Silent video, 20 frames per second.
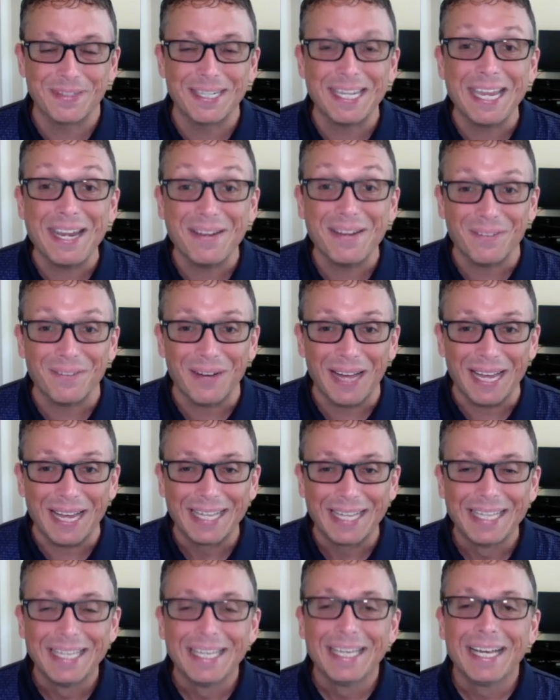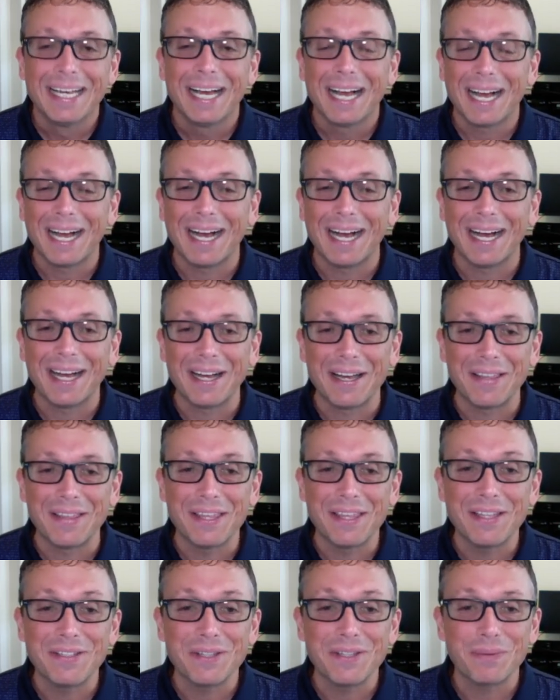anyway,
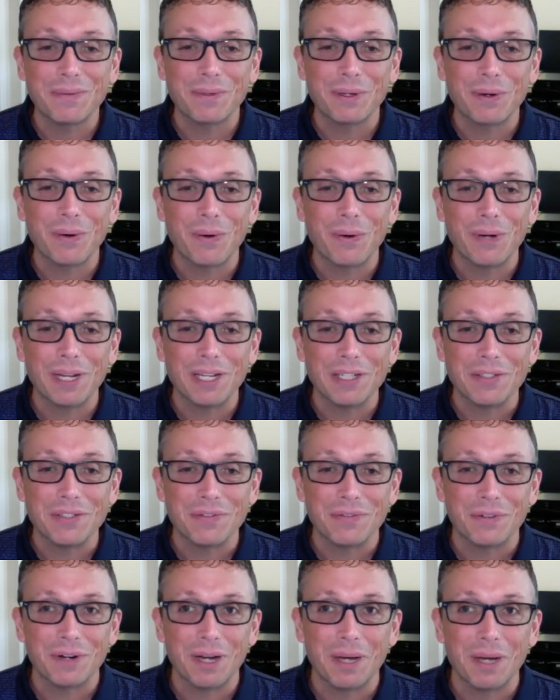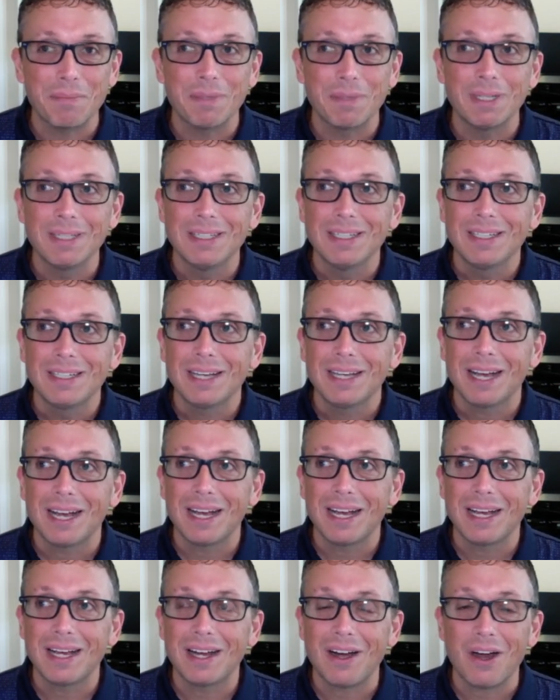these are the recordings from
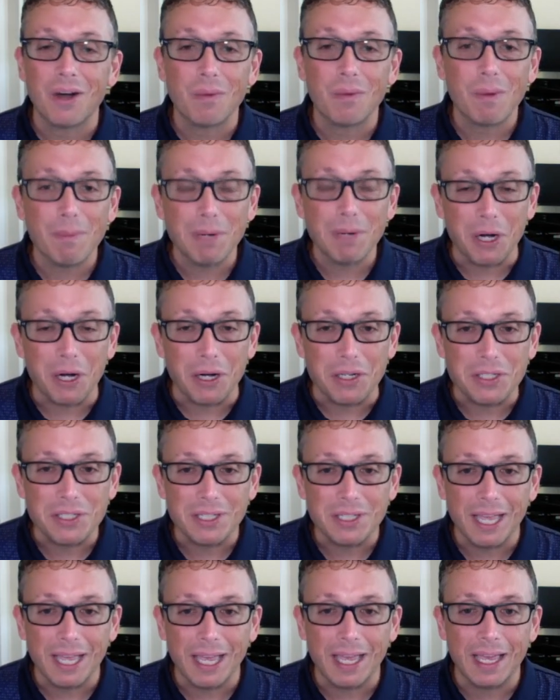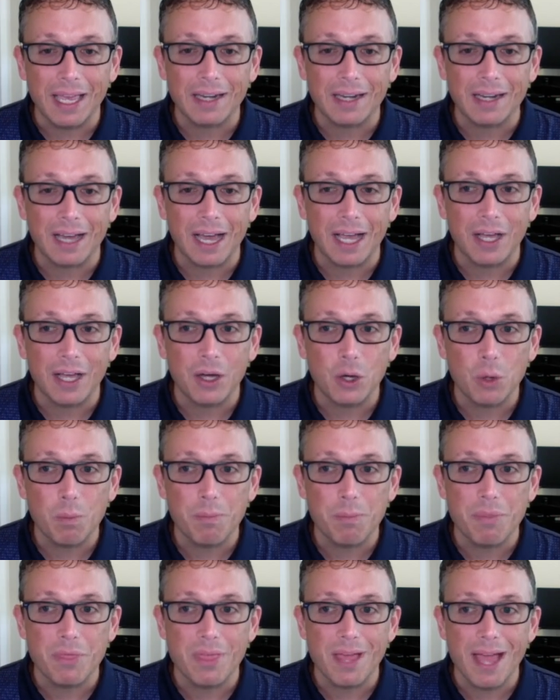our webinars, and I
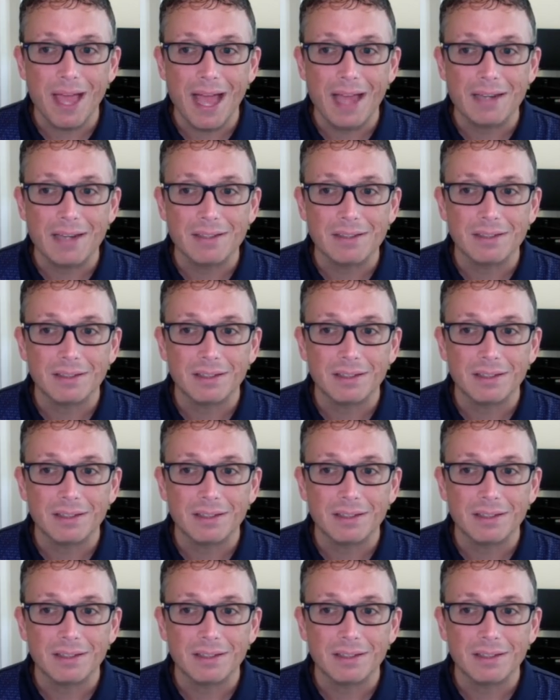hope that